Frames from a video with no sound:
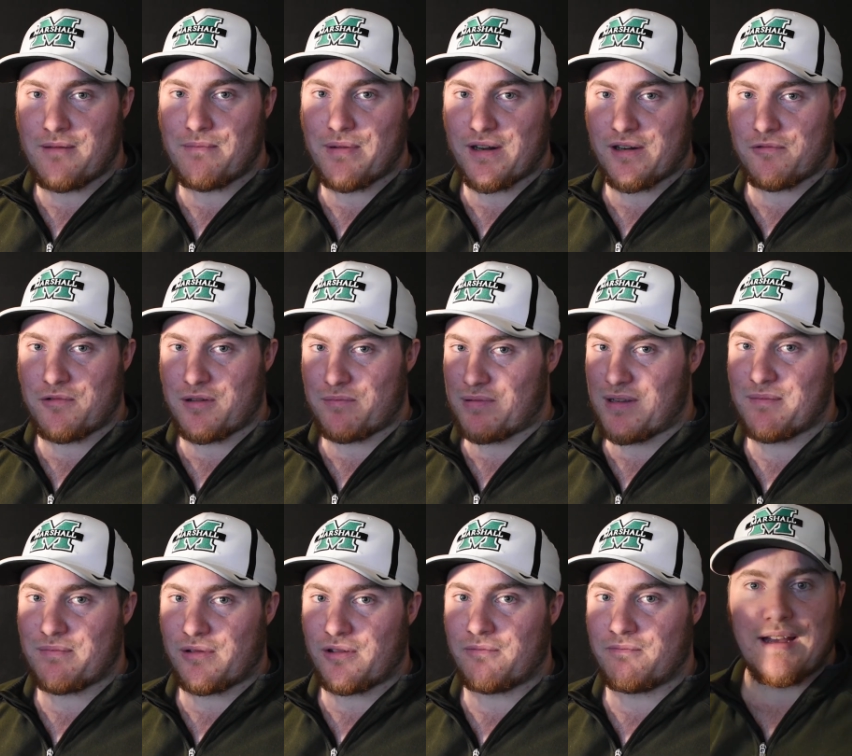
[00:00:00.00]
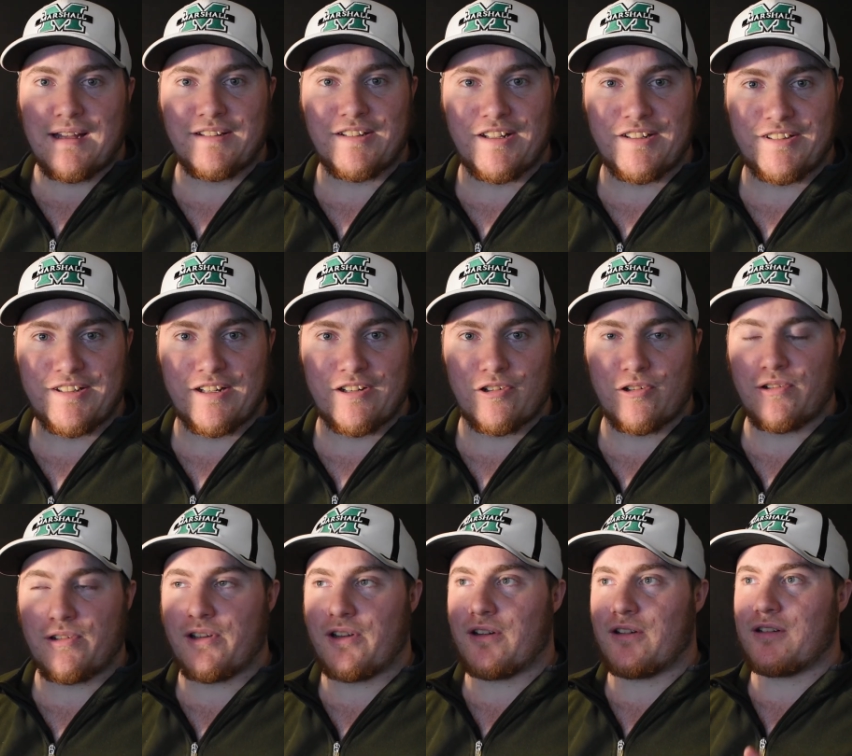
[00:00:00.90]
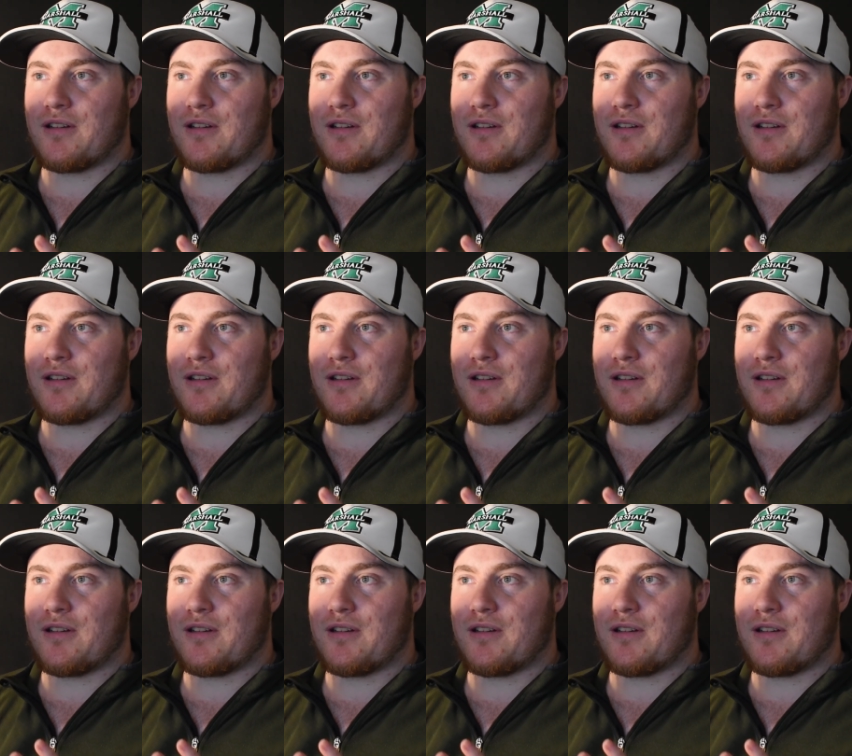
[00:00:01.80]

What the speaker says: better with people. As I said earlier,